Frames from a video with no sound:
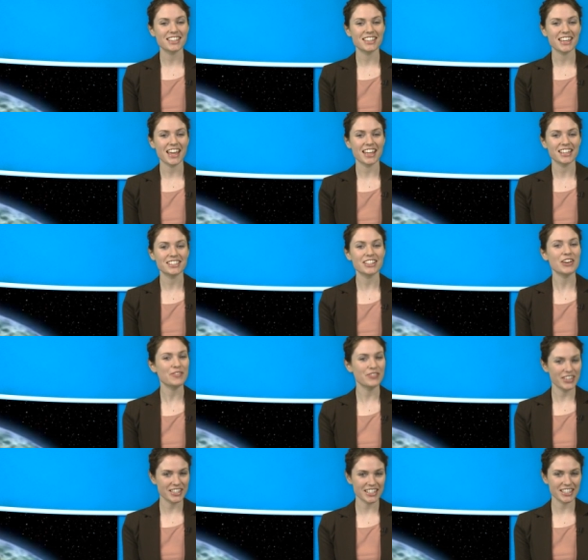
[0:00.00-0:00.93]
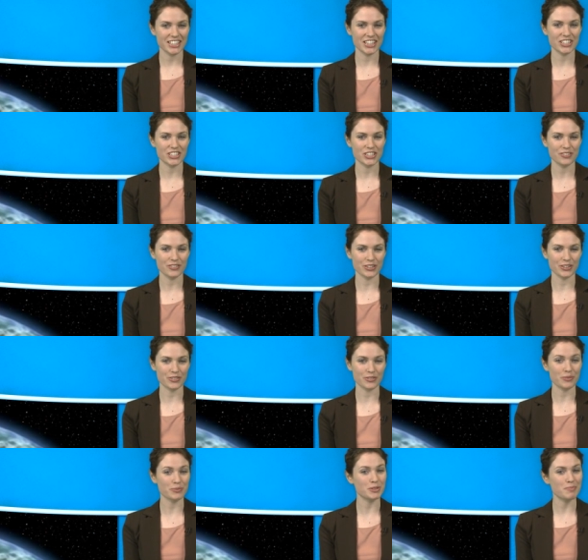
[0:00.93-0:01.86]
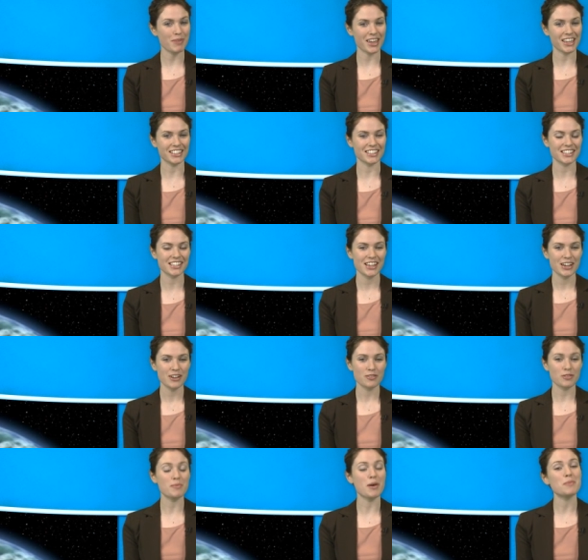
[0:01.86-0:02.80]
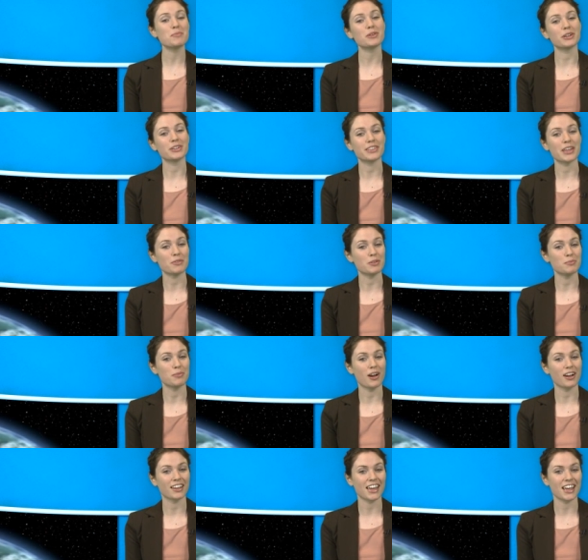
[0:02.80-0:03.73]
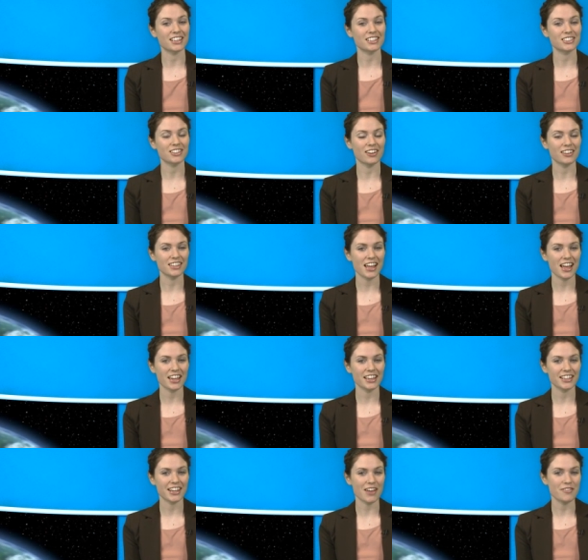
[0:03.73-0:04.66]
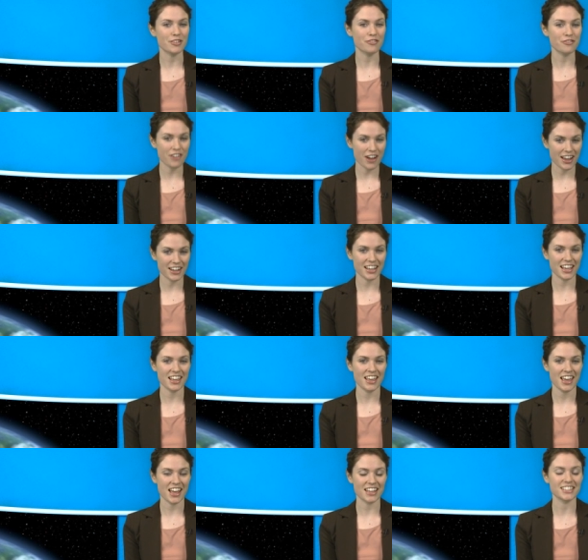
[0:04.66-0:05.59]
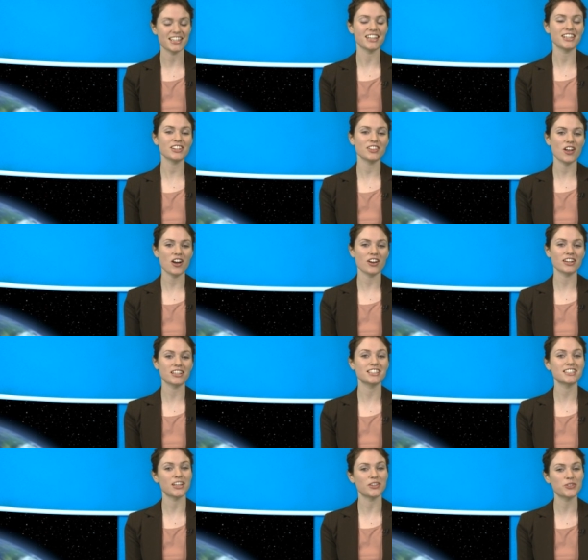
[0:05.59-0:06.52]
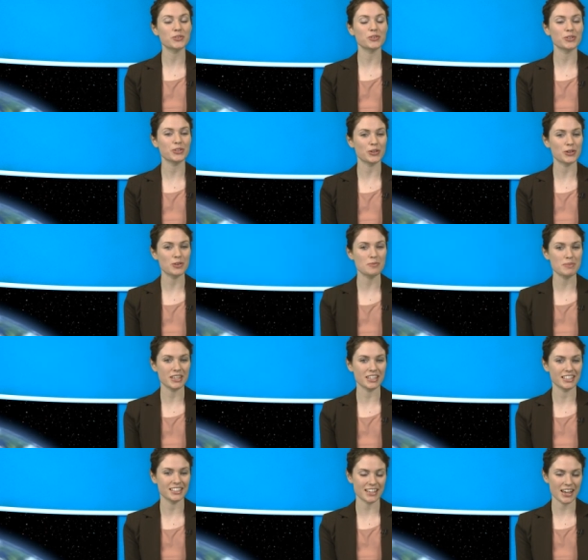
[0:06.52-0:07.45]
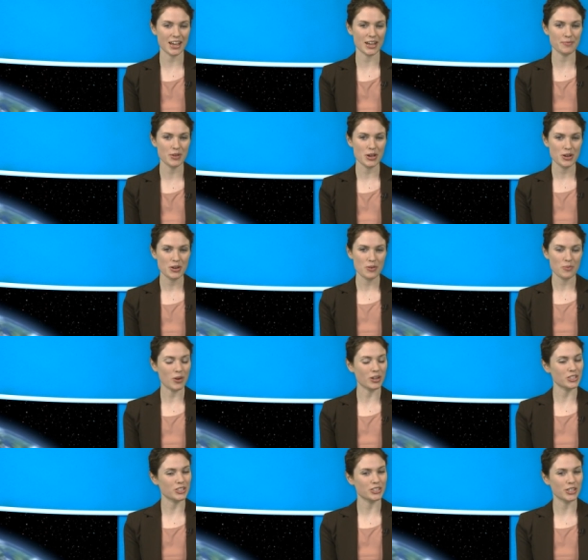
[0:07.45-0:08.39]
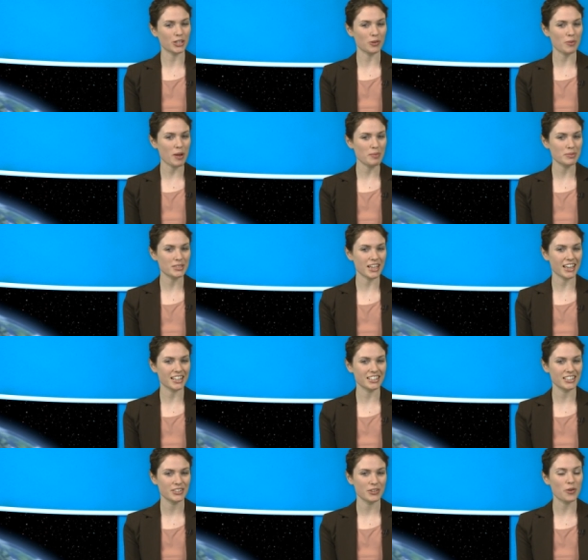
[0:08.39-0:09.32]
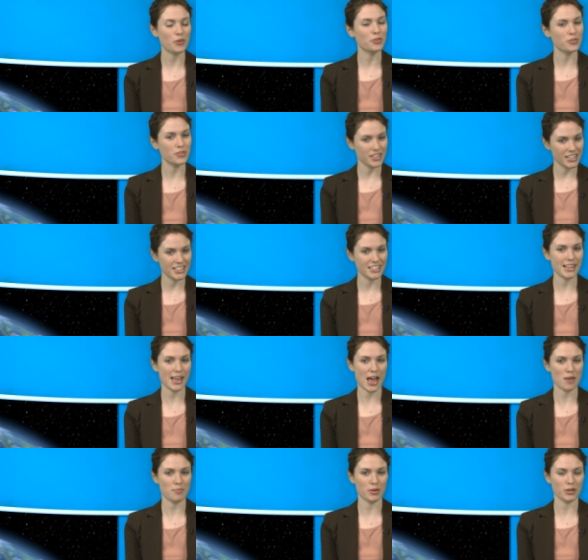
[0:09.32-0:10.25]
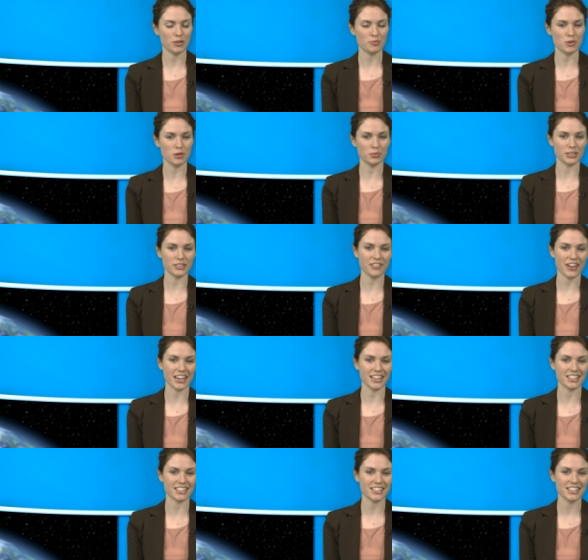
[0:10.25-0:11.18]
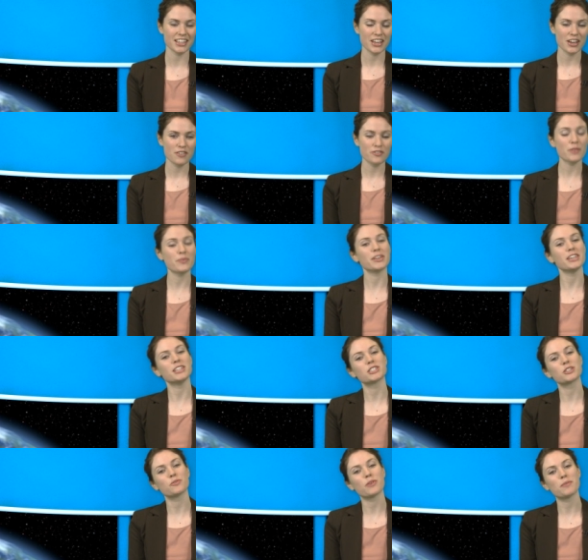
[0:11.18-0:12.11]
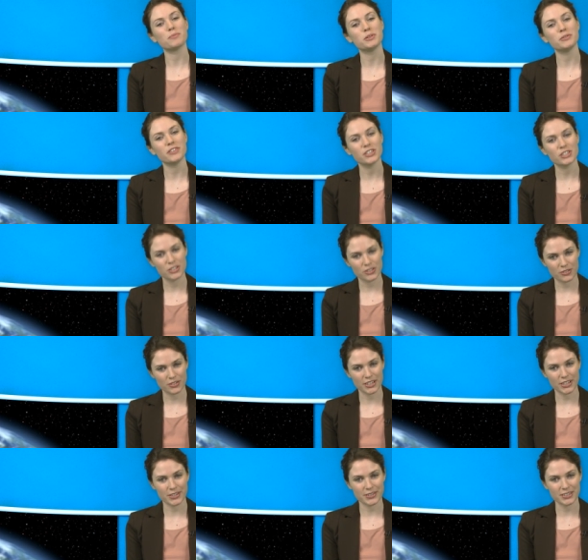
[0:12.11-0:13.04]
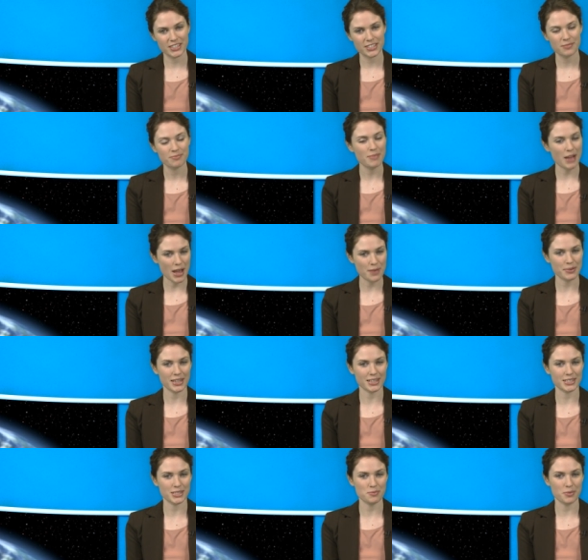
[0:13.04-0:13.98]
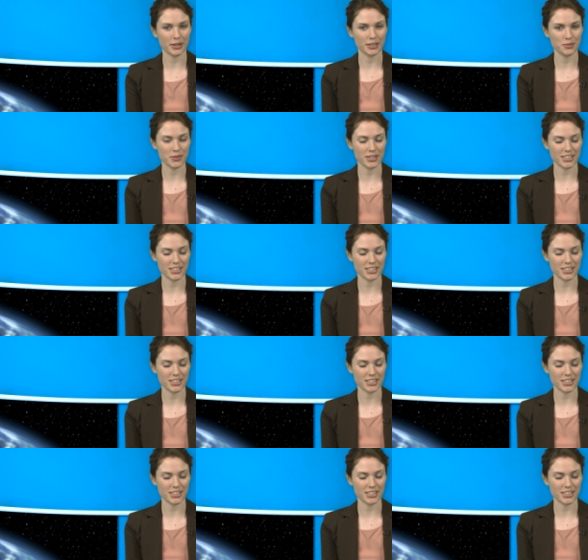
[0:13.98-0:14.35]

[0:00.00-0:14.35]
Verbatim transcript: to the end of this edition of Earth from Space. Remember that we broadcast online every Friday at 10 o'clock Central European Time. Watch us on our website or through the ESA app on your mobile device. From the ESA Web TV studios, I'm Kelsea Brennan